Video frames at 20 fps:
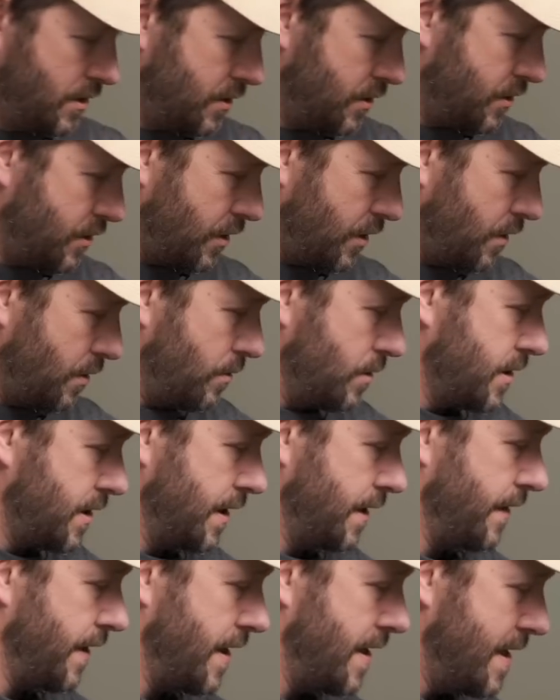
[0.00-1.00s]
So
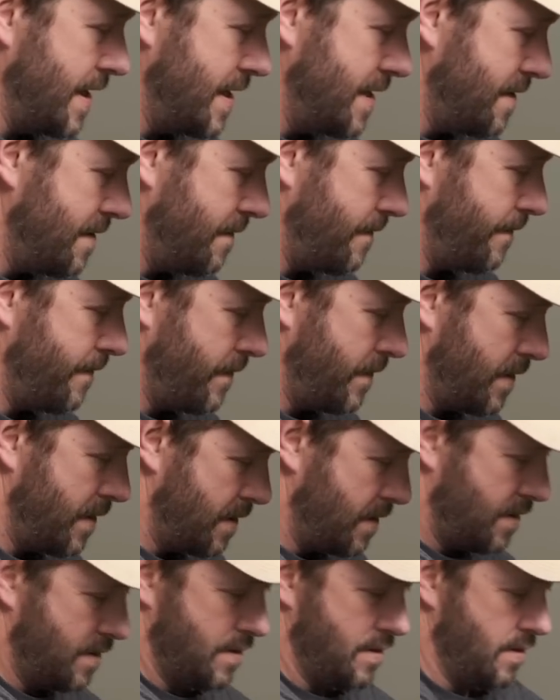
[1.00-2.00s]
stick that in.
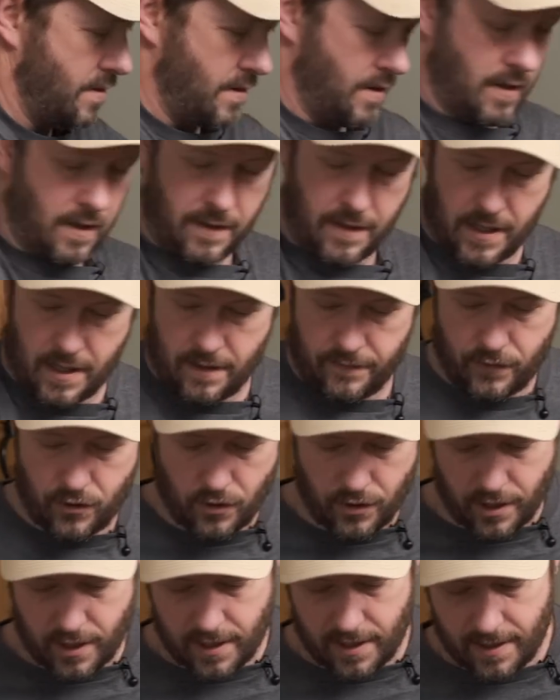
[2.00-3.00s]
And then I've
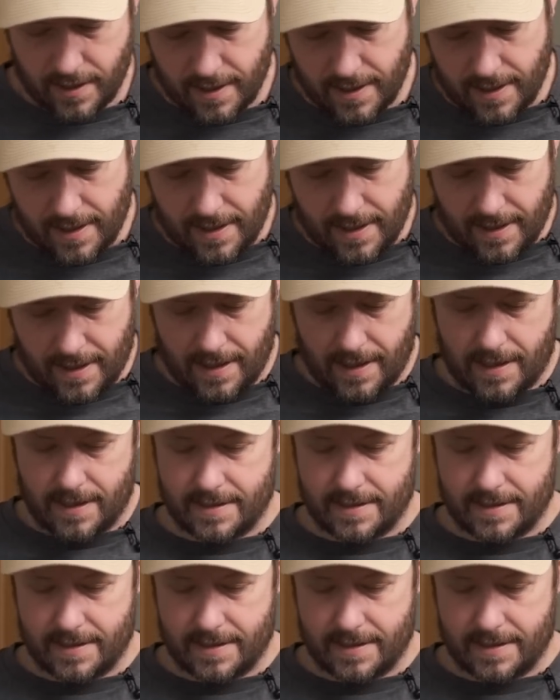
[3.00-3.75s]
got a, uh,